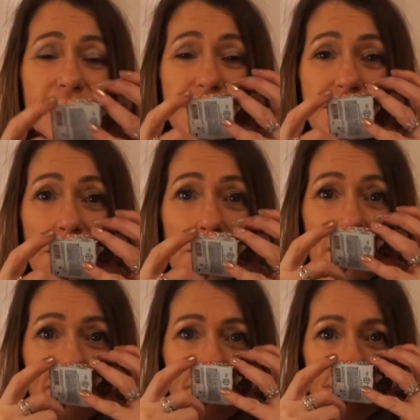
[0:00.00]
of
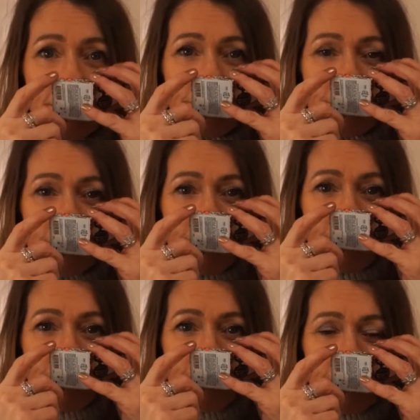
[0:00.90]
summer.
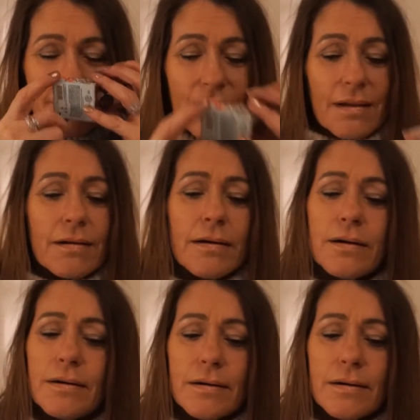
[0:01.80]
Oh,